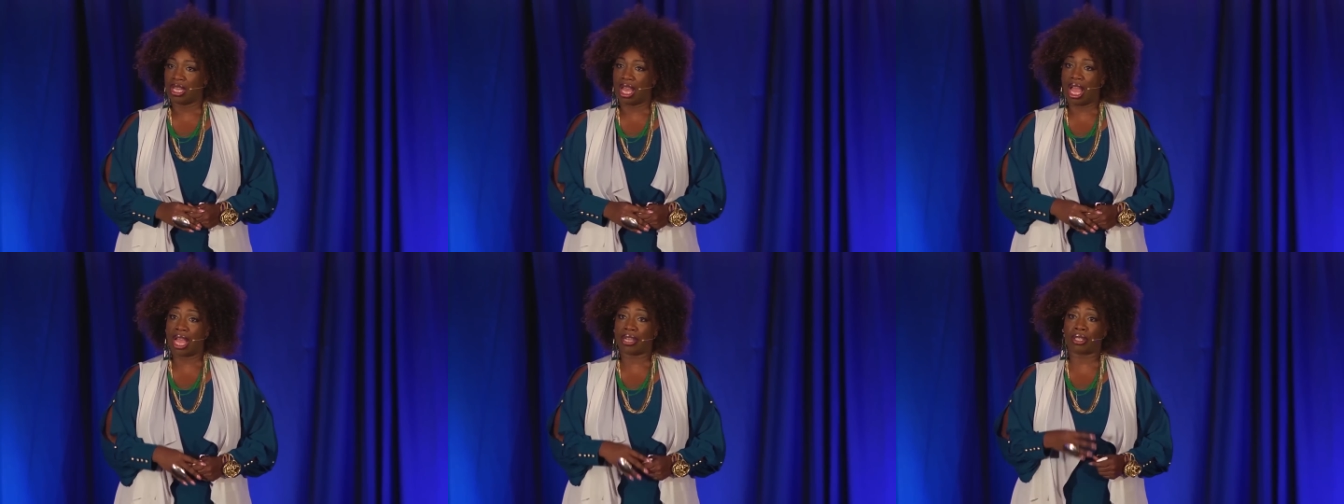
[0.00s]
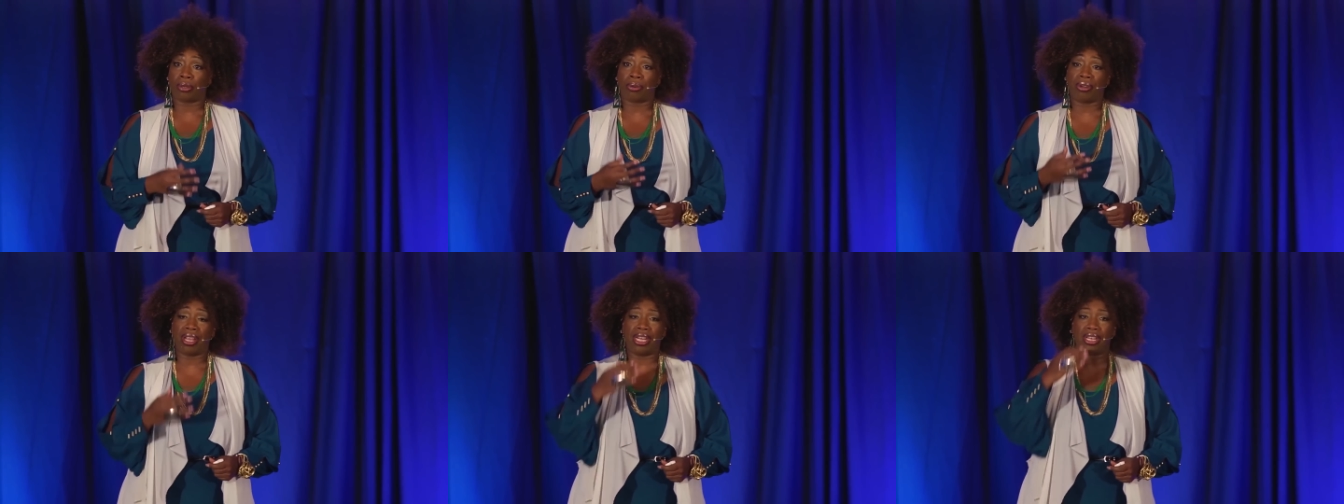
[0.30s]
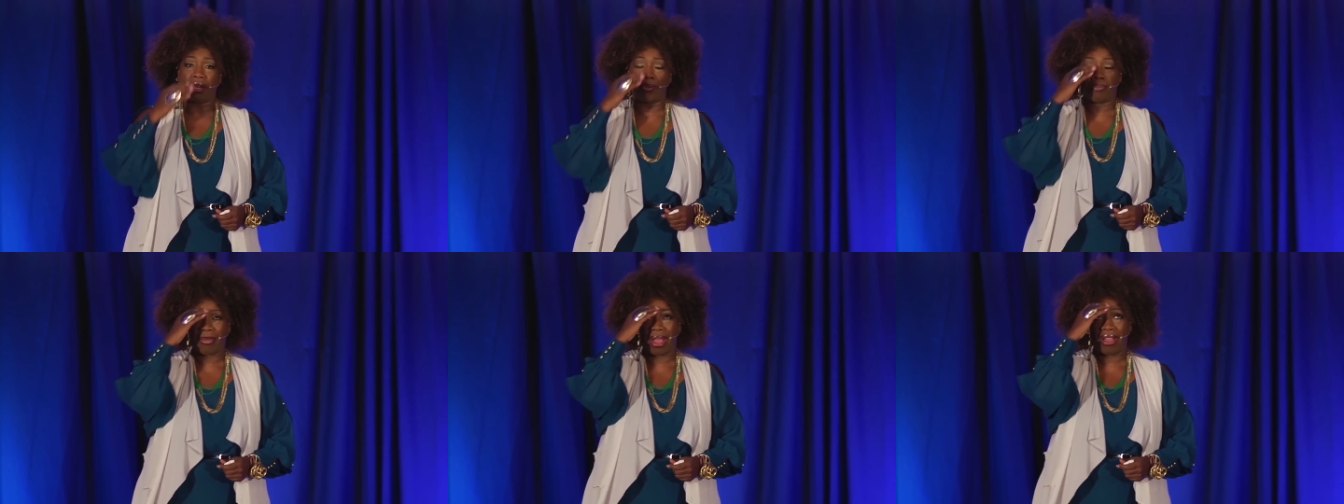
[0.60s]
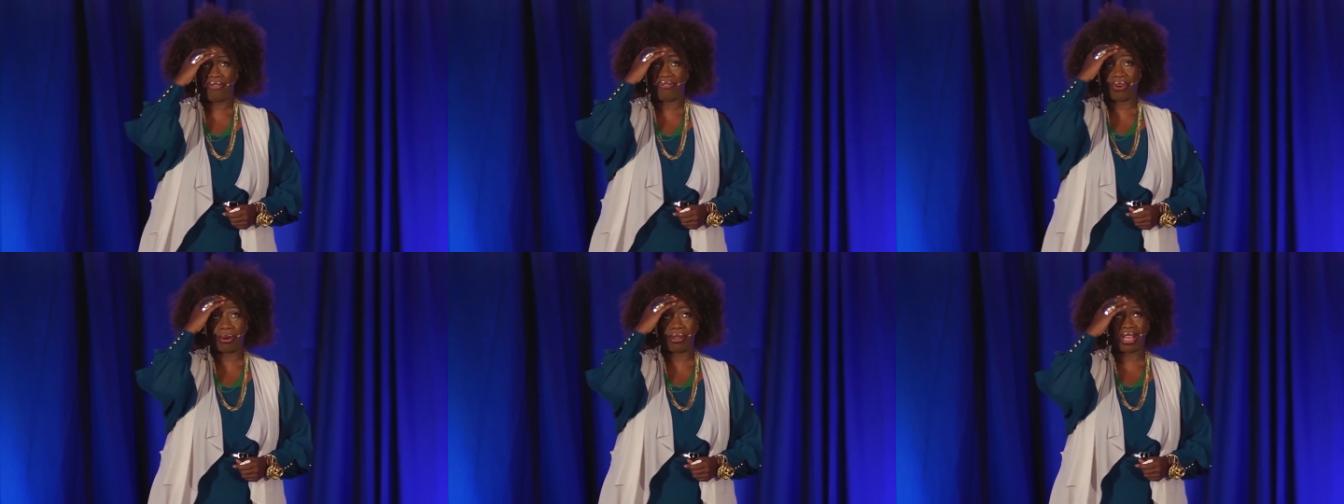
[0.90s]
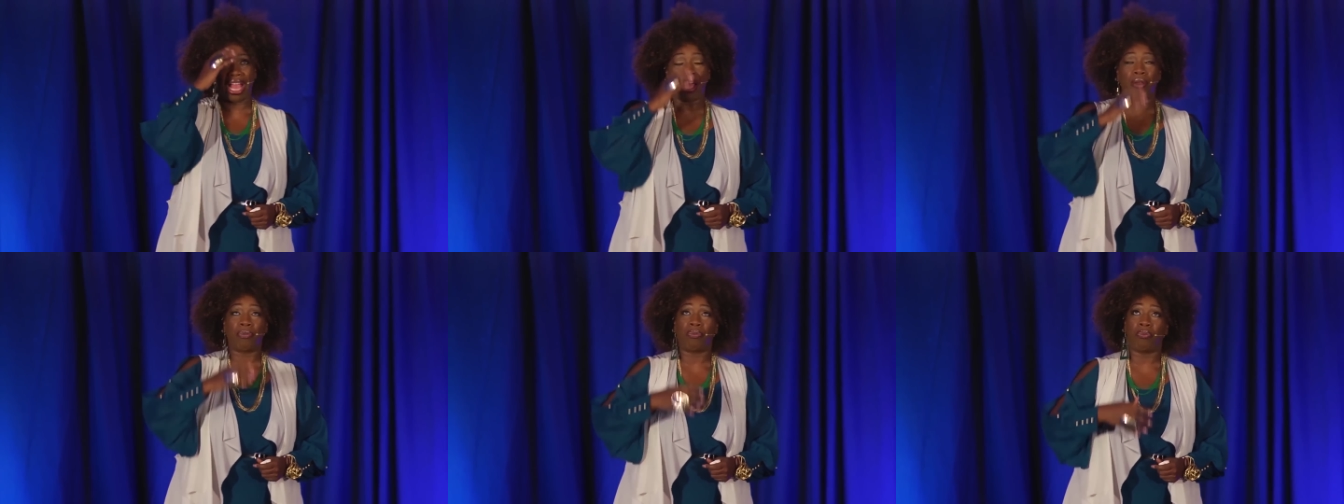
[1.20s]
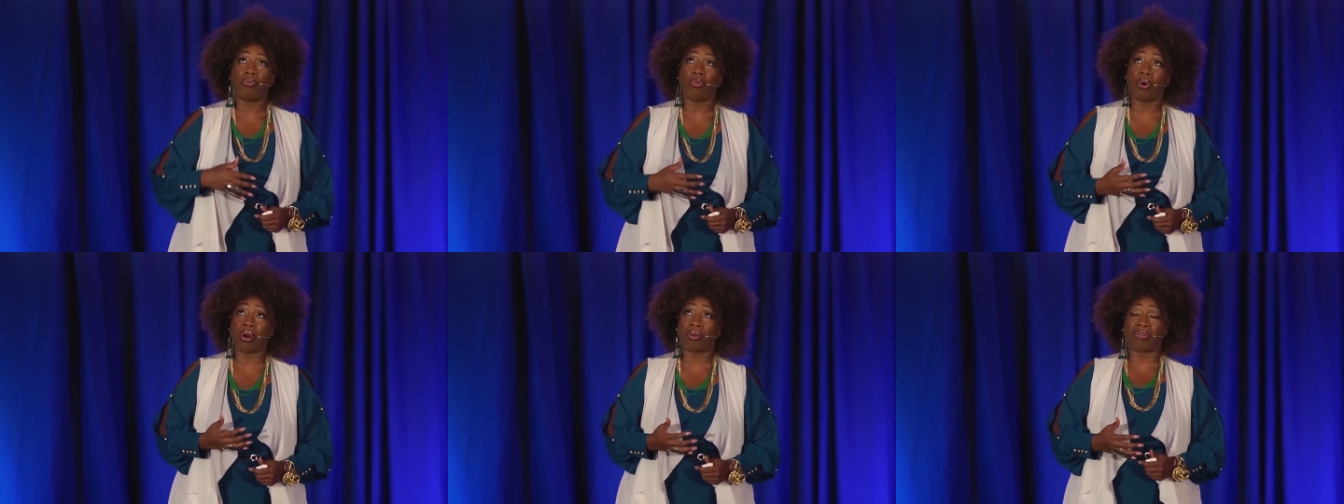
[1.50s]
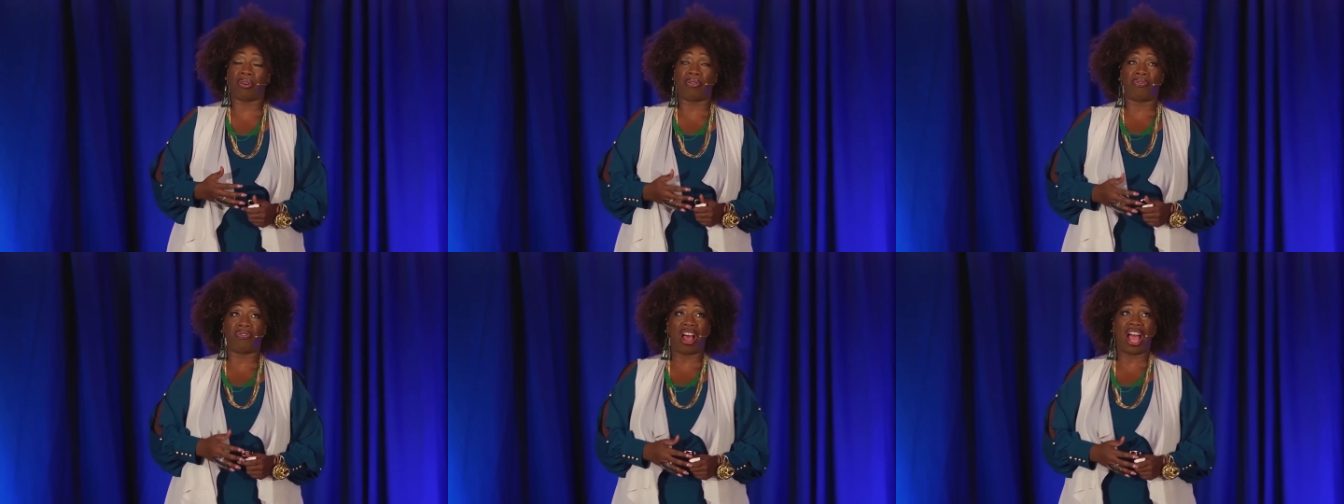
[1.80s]
I created my first, I've
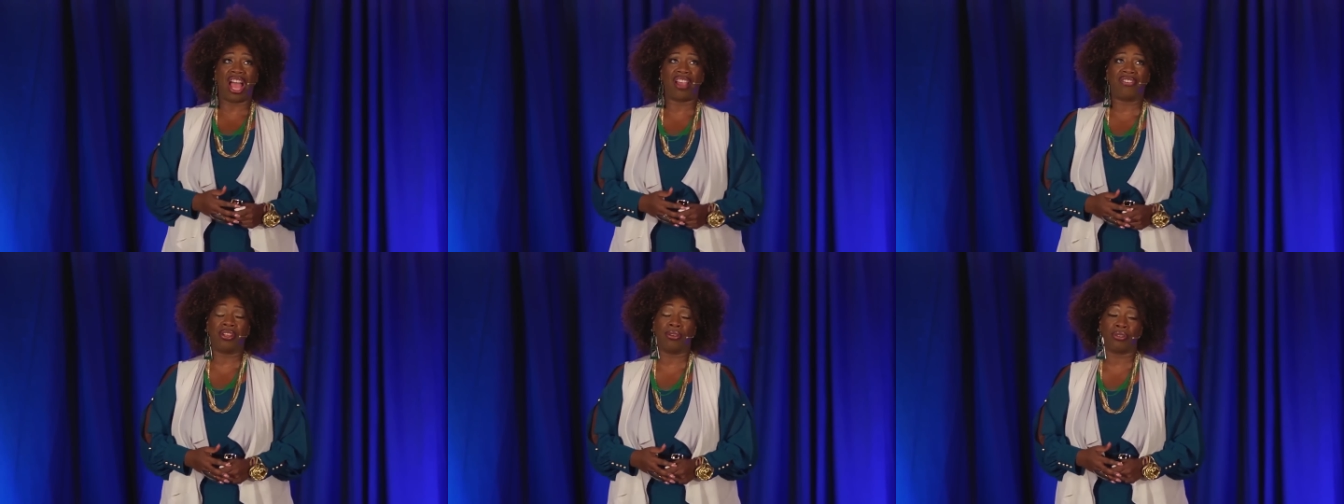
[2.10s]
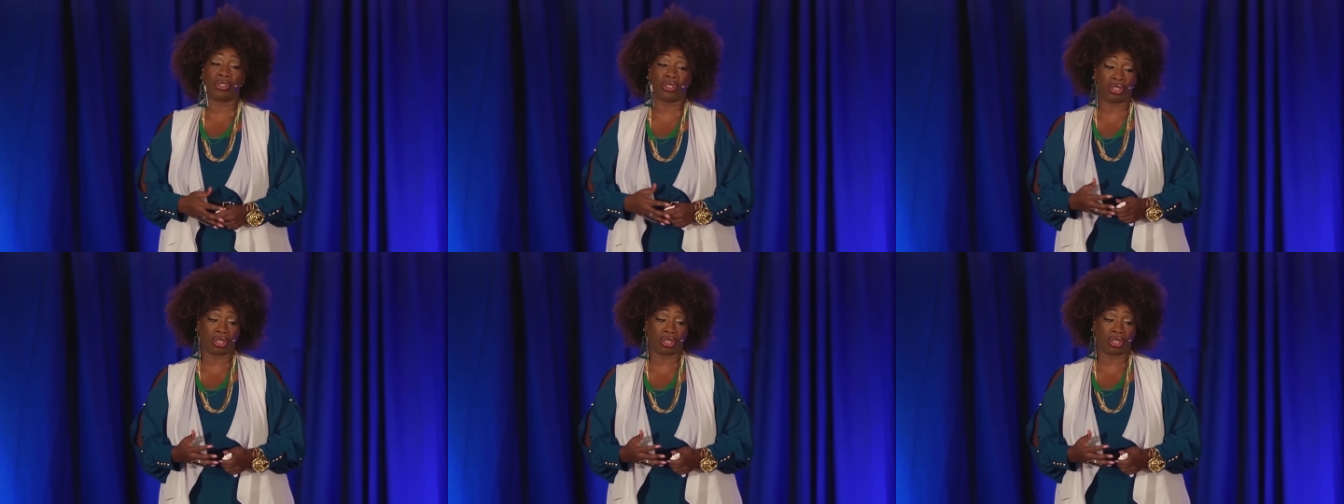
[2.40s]
worked for five years